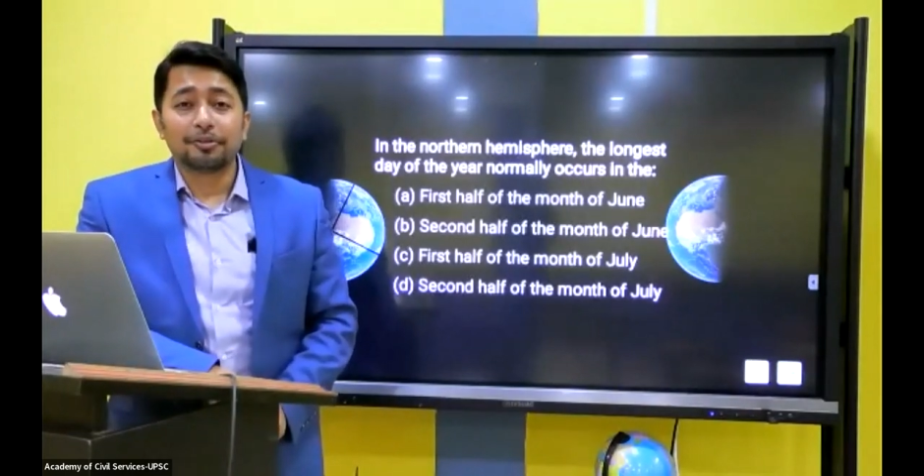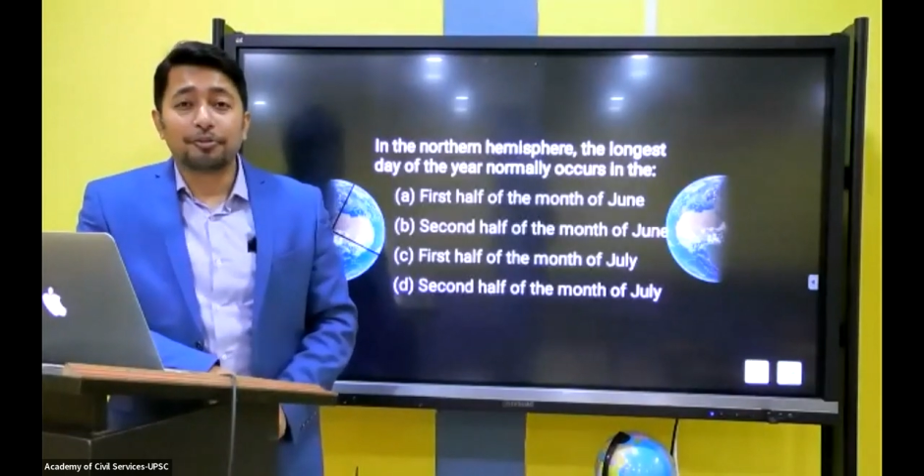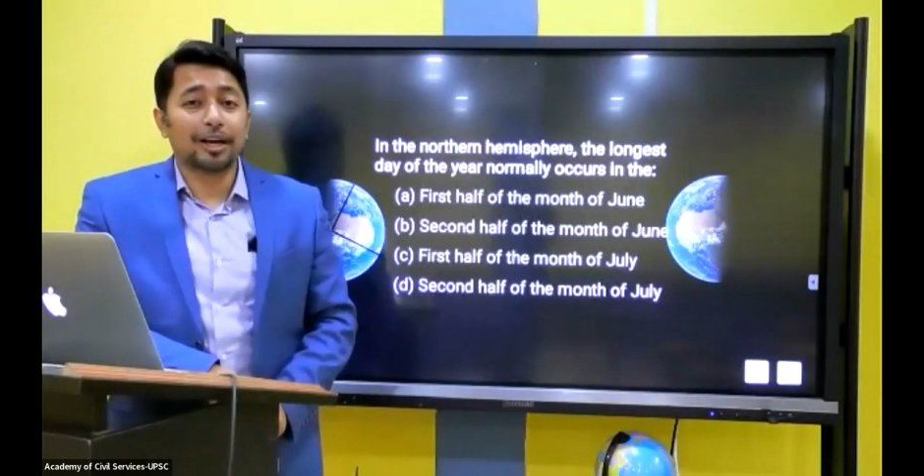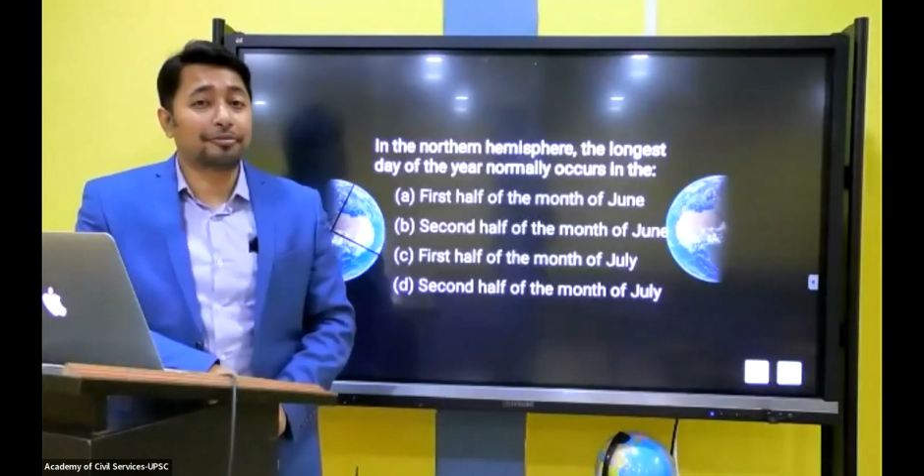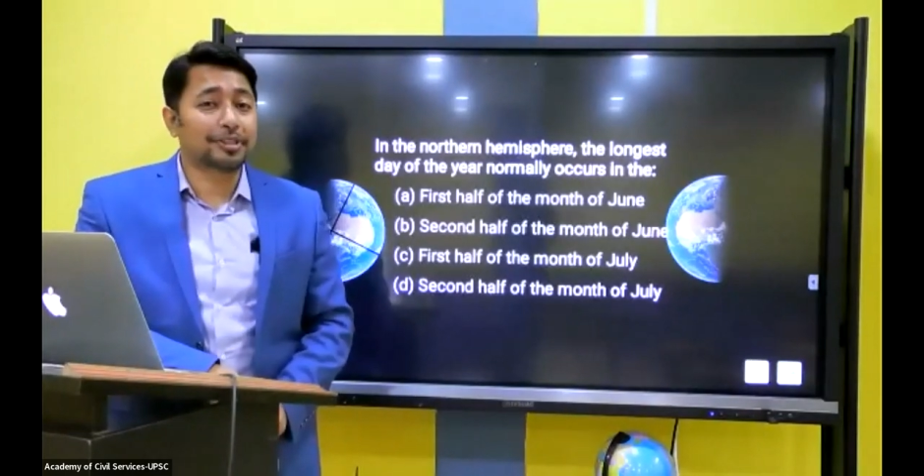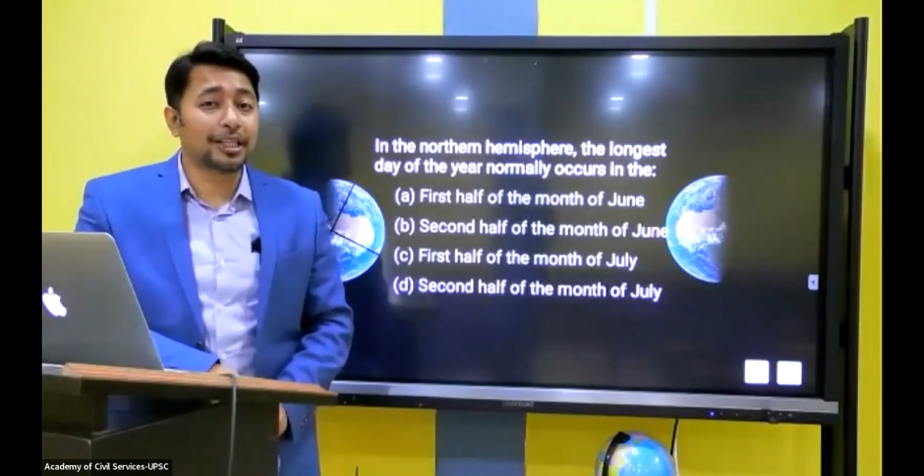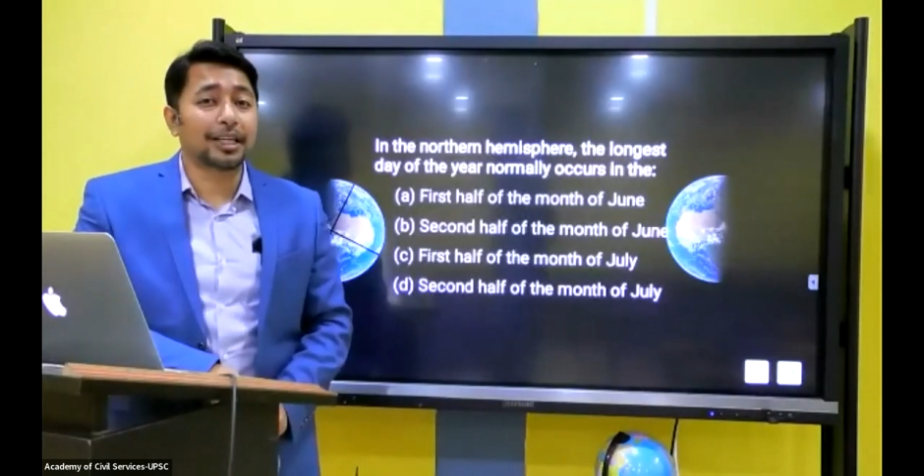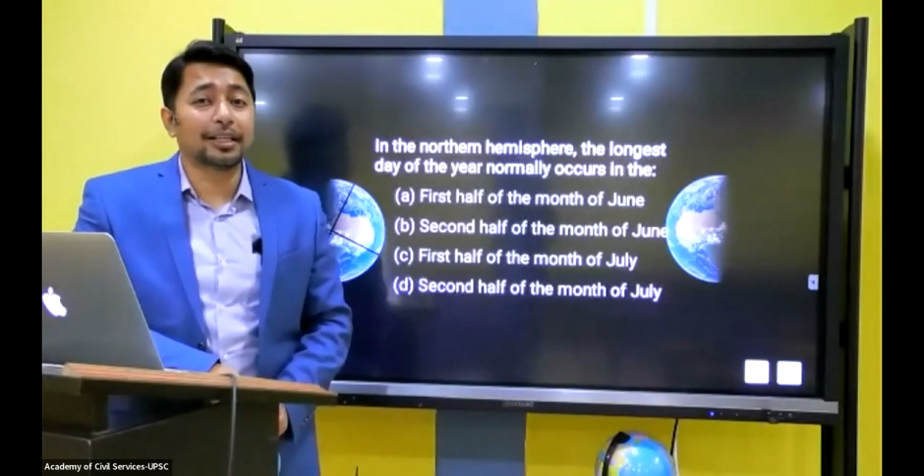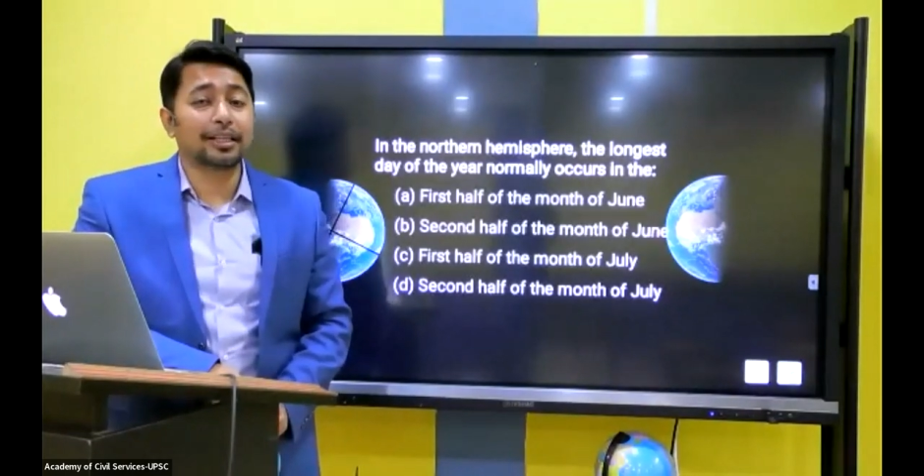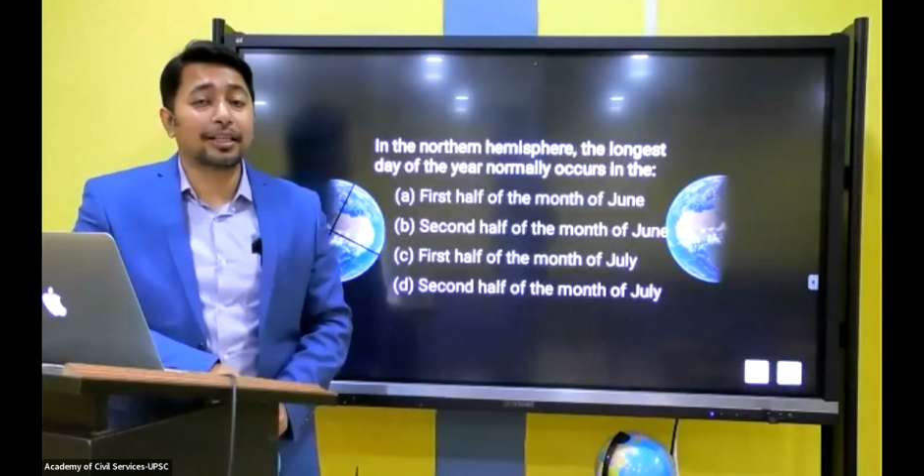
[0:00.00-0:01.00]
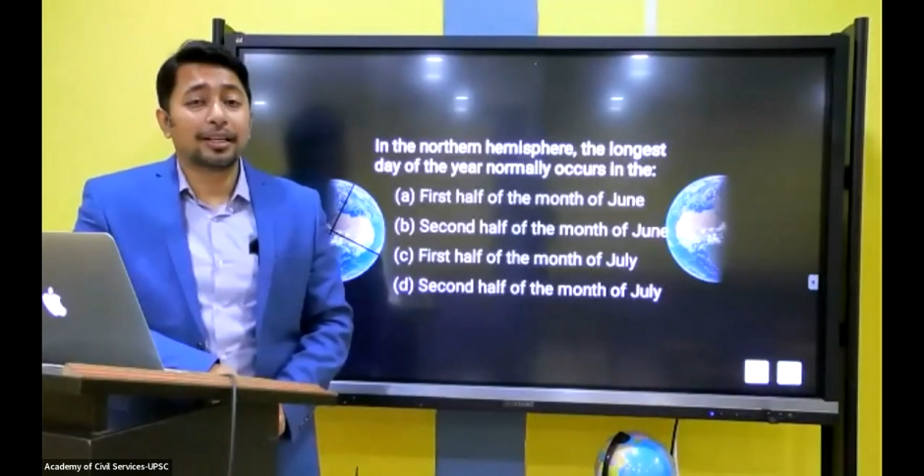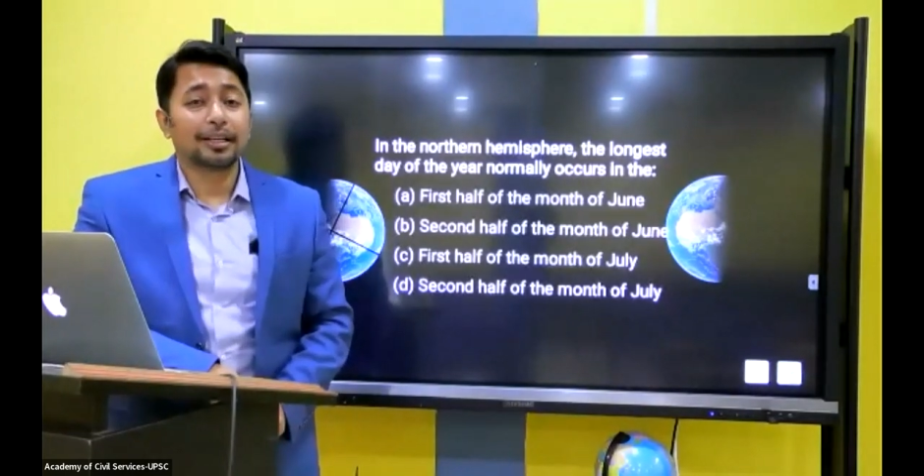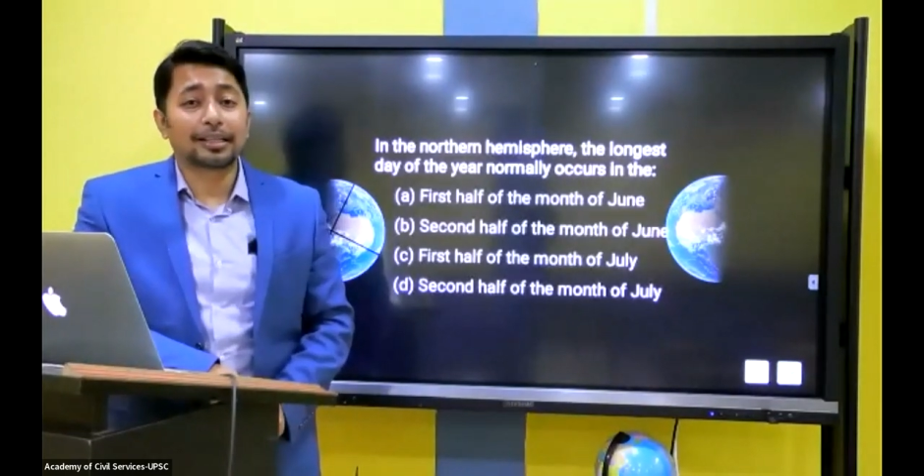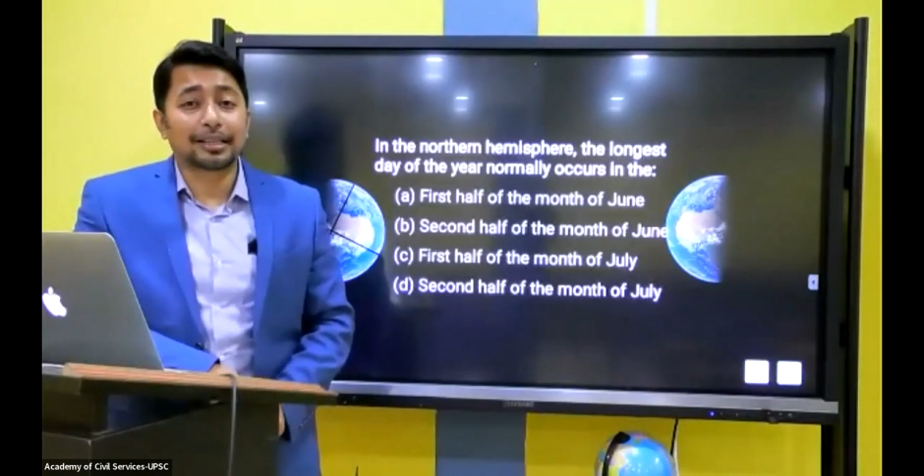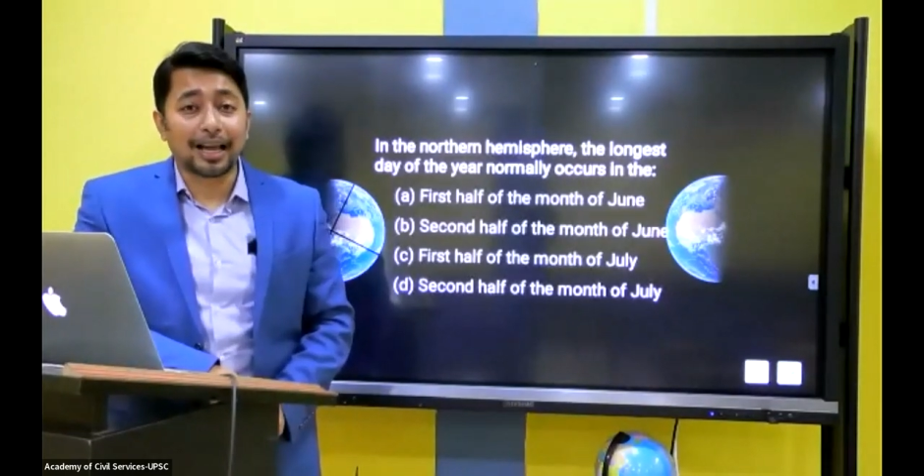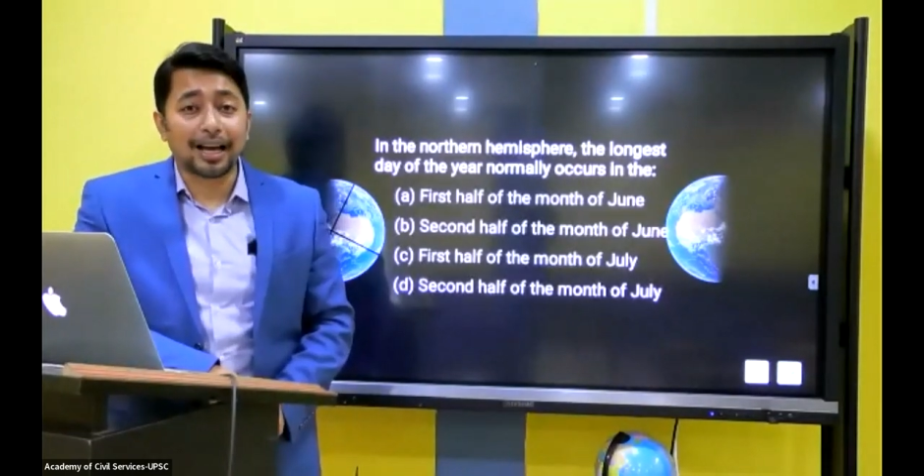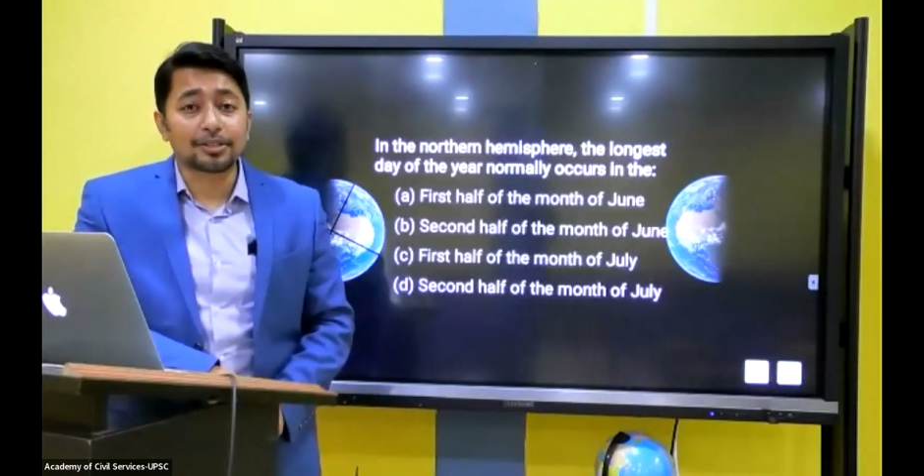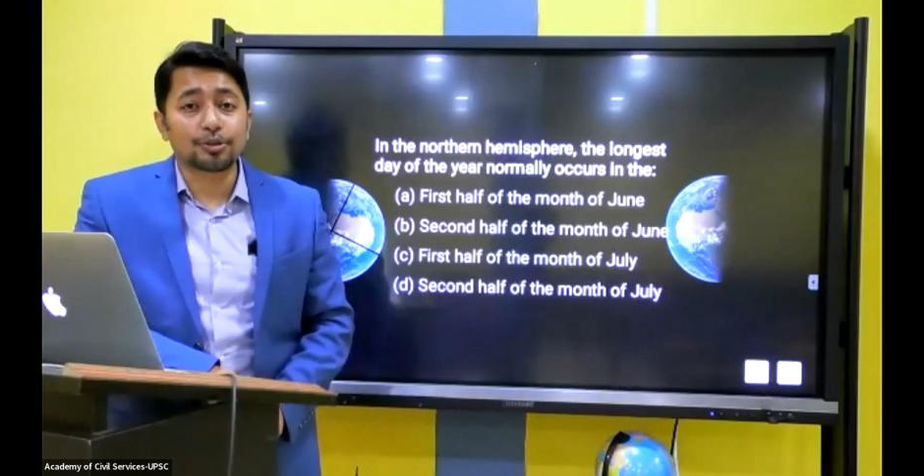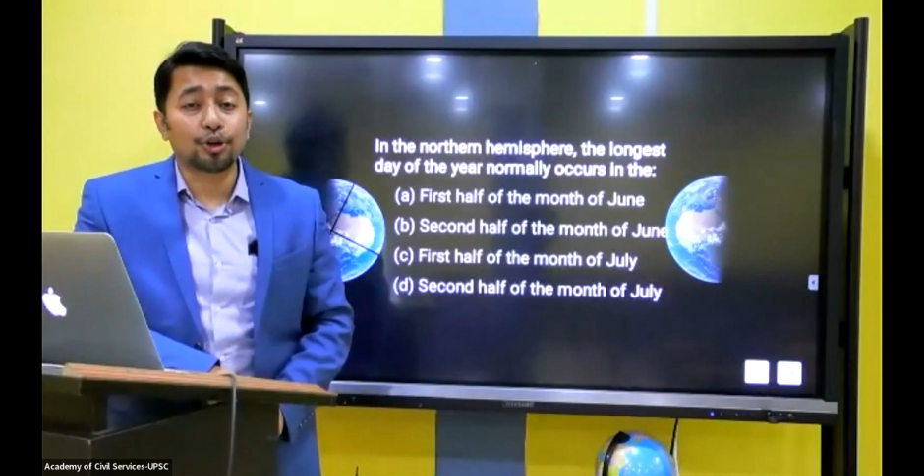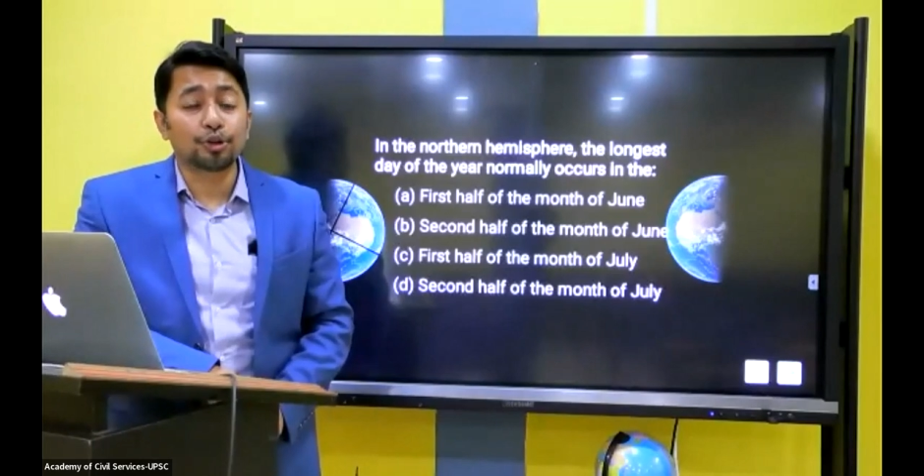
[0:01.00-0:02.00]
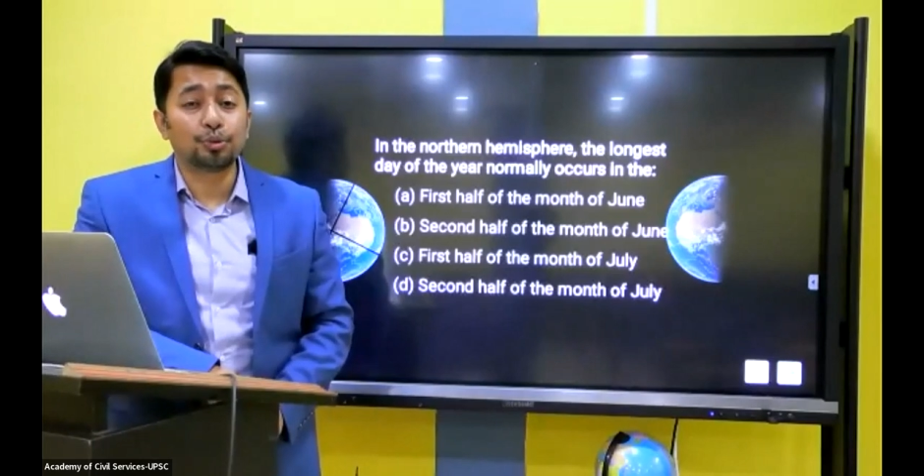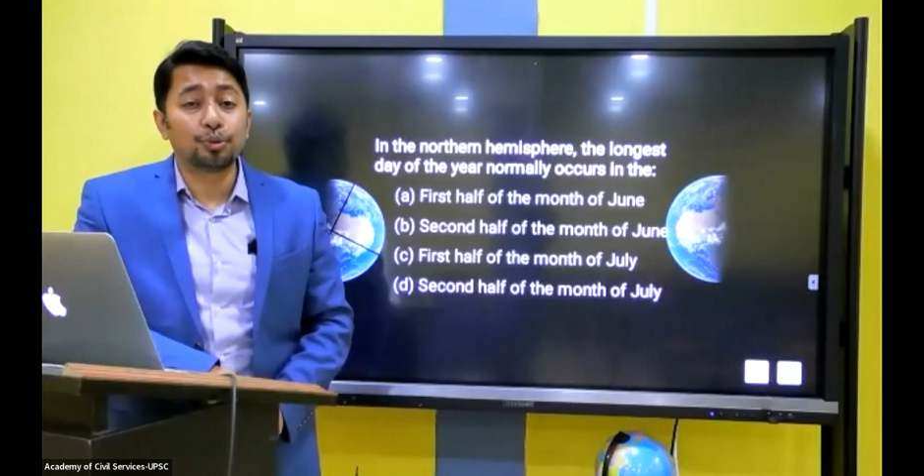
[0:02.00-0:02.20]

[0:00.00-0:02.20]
we have taken a class on